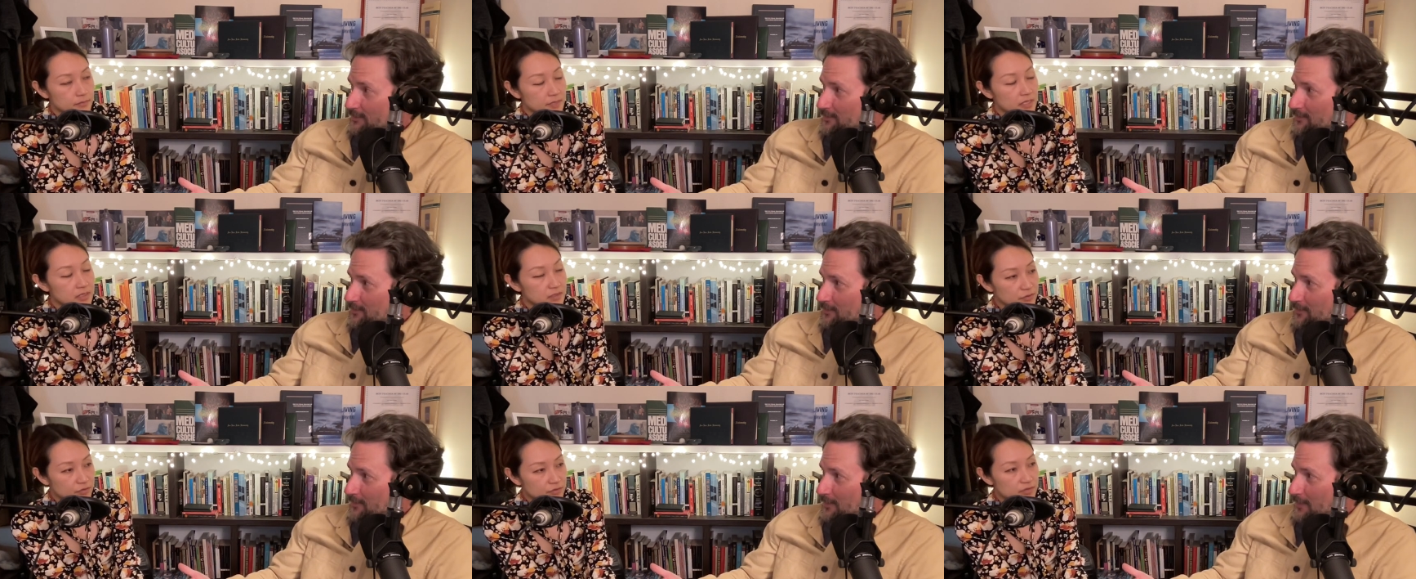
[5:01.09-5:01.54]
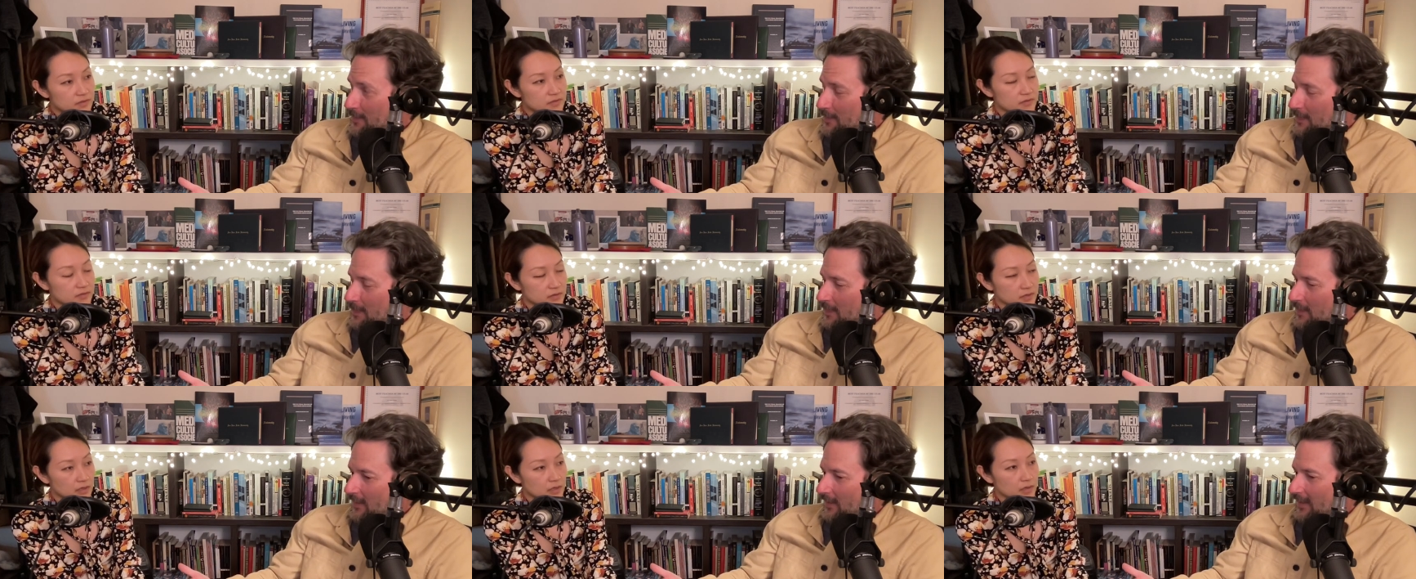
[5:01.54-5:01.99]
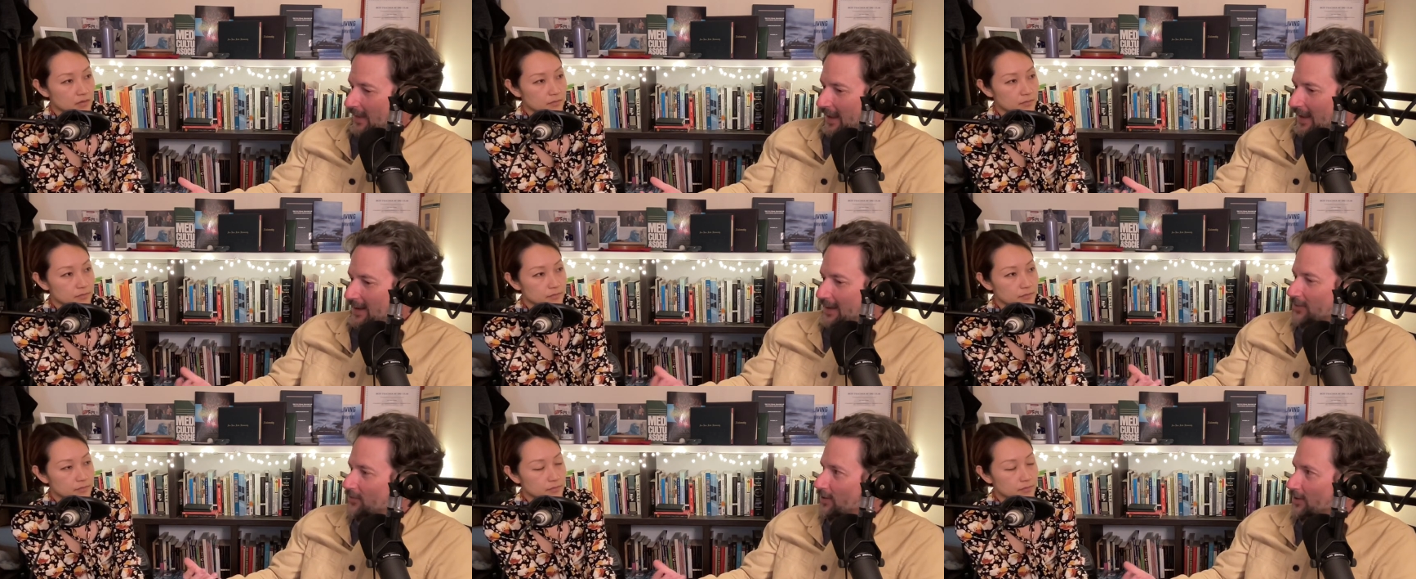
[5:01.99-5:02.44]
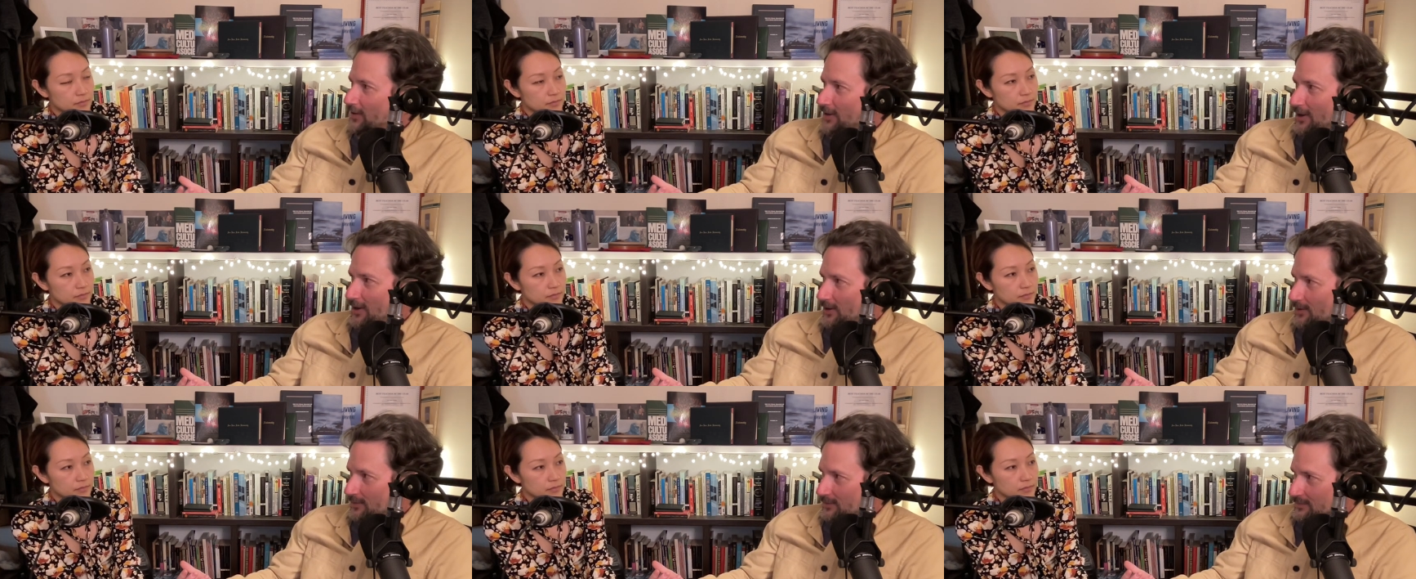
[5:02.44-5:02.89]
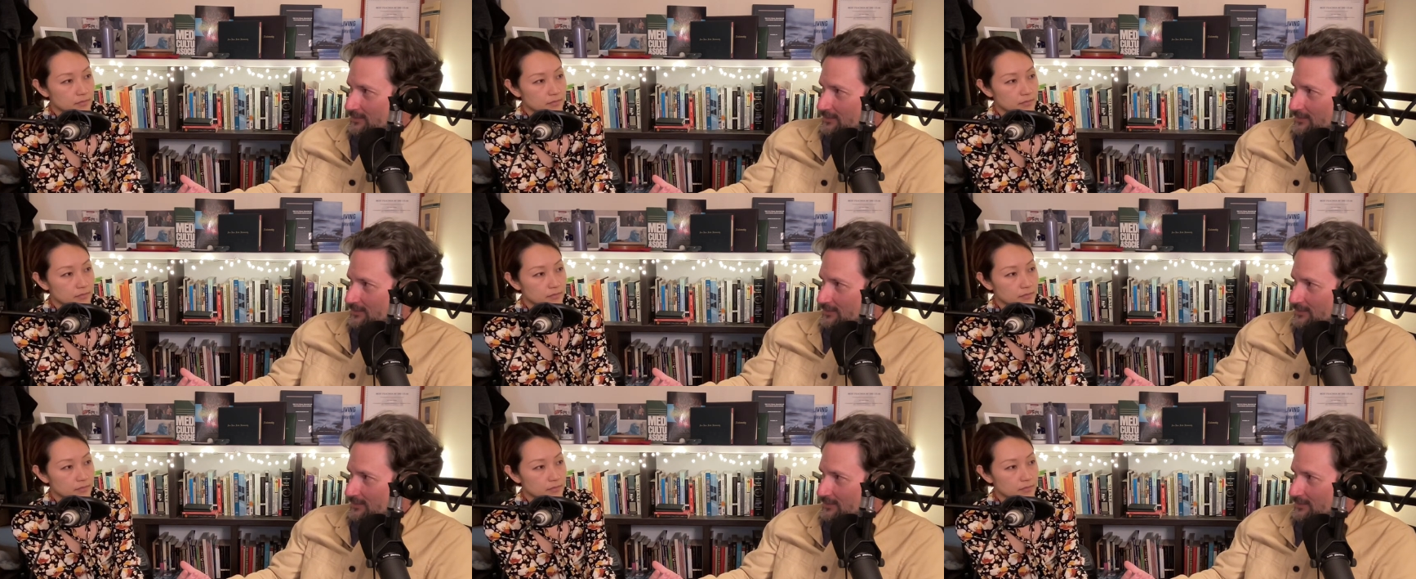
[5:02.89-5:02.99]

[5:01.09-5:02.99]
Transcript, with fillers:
Speaker 1: Interesting. And he said no.